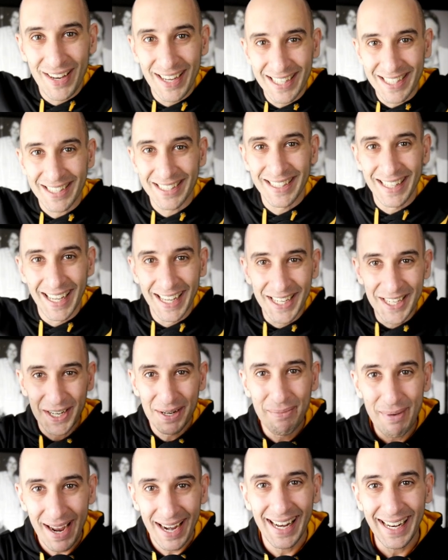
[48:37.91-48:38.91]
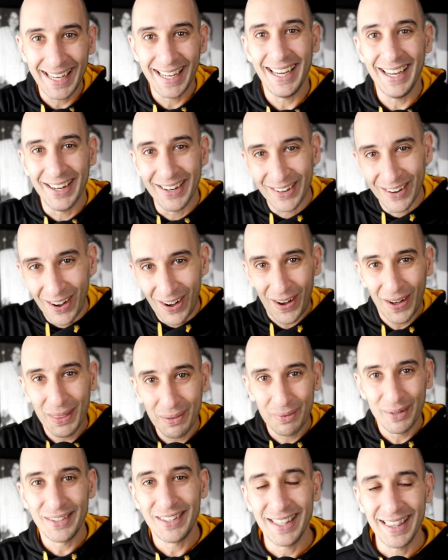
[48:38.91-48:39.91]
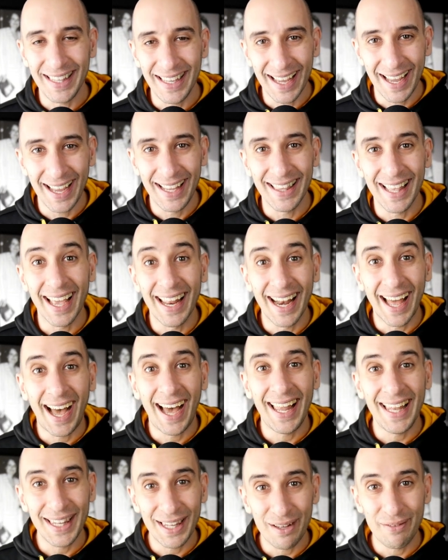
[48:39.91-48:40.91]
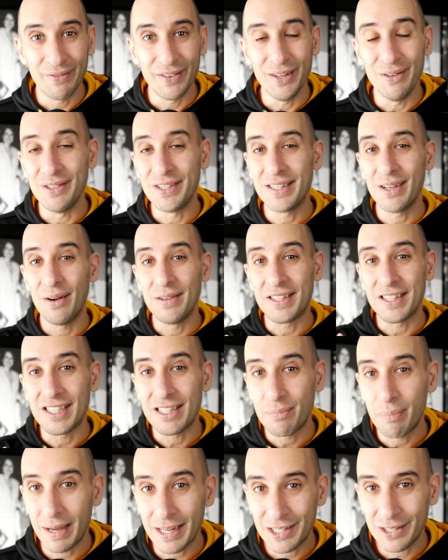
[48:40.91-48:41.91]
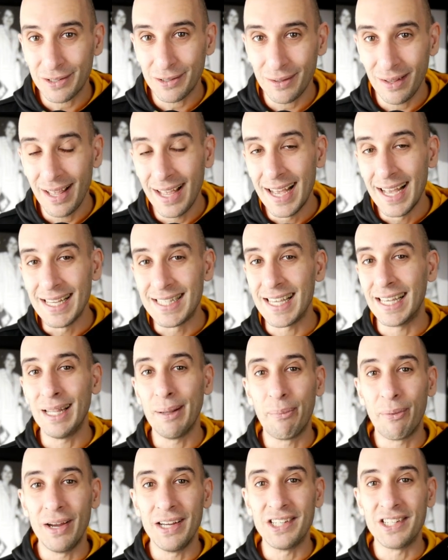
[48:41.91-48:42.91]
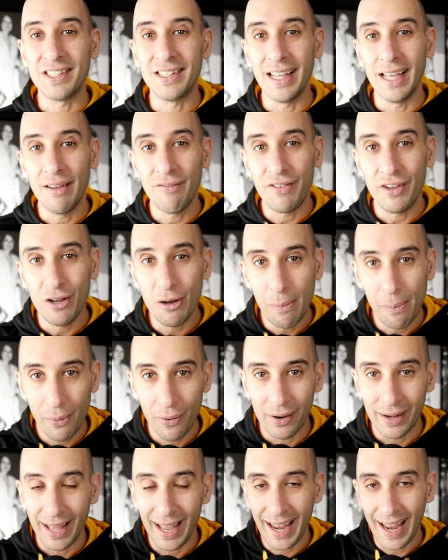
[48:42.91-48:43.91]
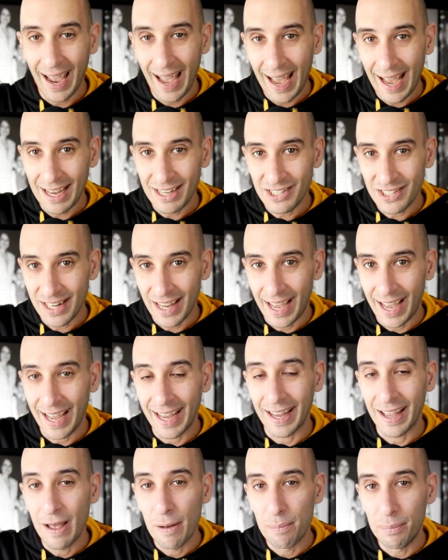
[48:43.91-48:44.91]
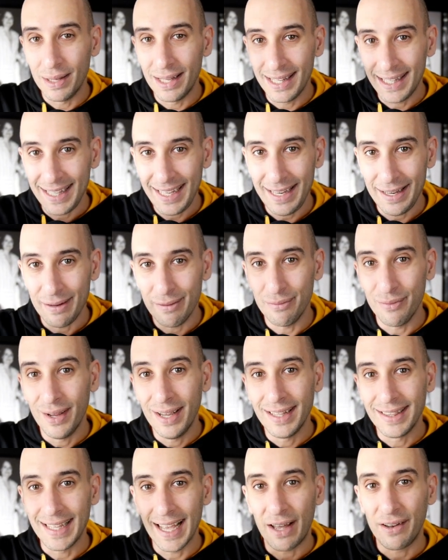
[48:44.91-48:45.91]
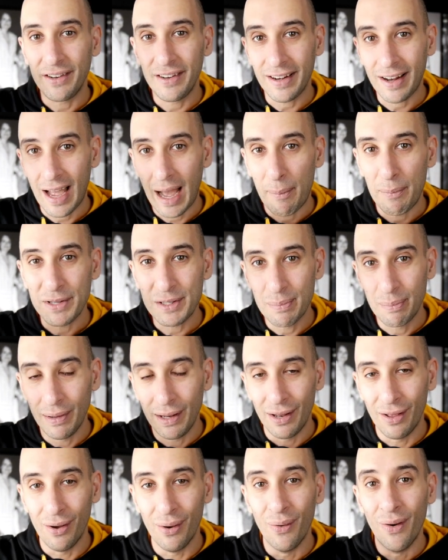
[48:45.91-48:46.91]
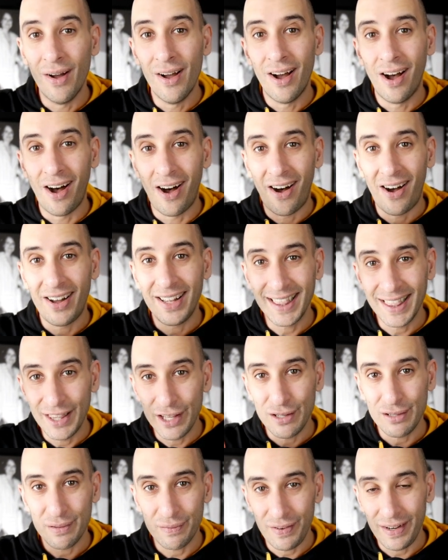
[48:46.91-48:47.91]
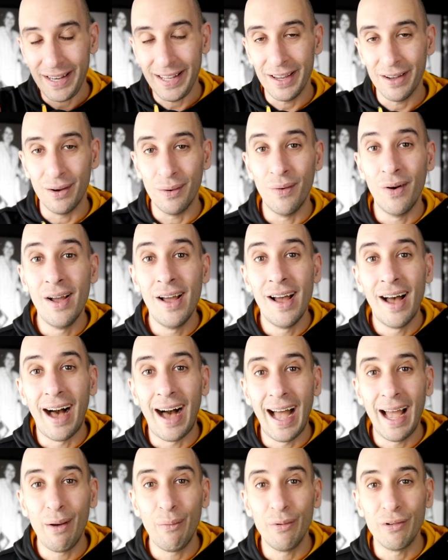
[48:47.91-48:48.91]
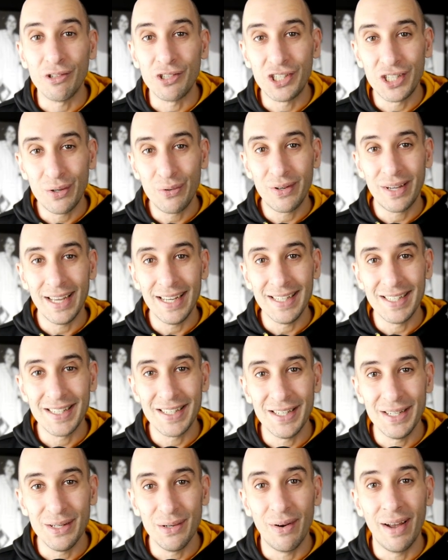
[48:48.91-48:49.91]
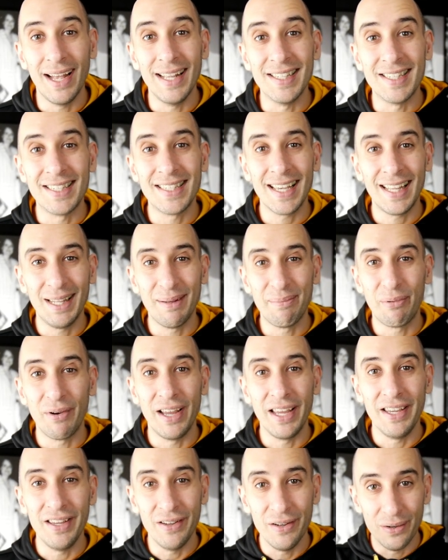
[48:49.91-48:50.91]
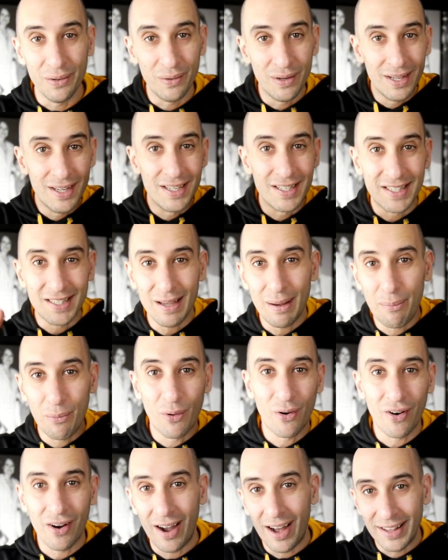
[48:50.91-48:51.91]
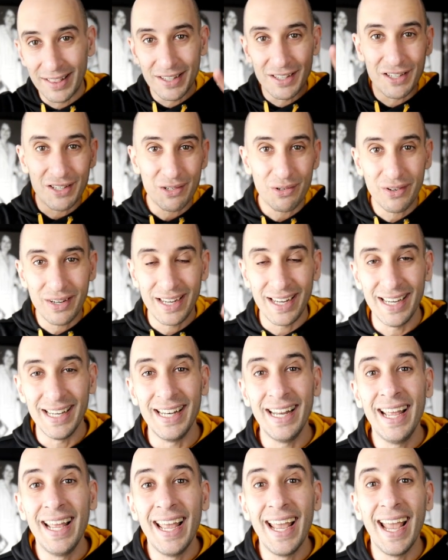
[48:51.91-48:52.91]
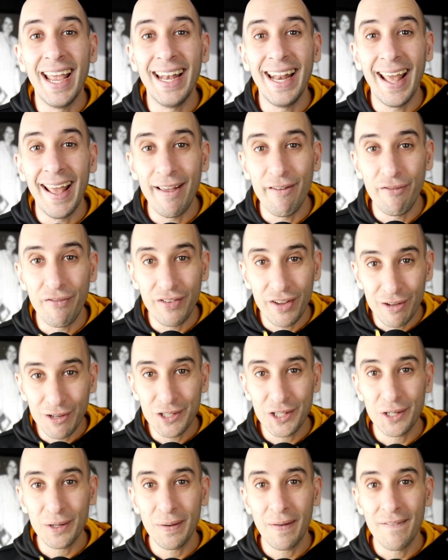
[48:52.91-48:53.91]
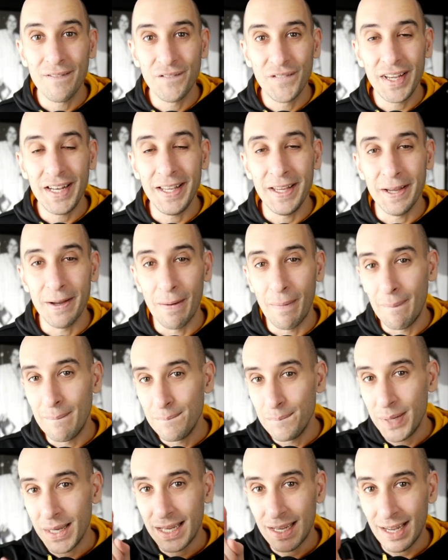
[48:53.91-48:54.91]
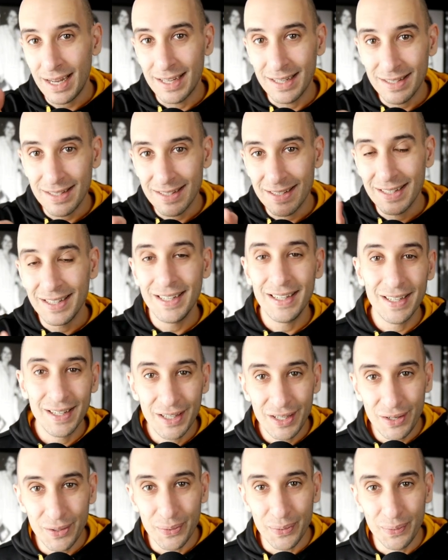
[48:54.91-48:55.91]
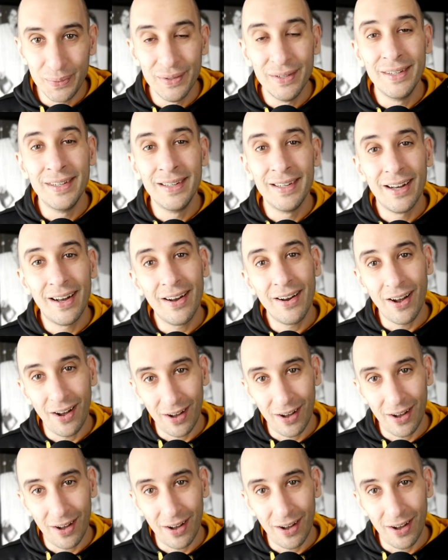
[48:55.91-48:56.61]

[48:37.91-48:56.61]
Nation, you made it here all the way to the end, and I love you. So as a special celebration, if you put a hashtag believe down in the comments below on this video, I will showcase you and celebrate you somewhere on the screen in a future video because you are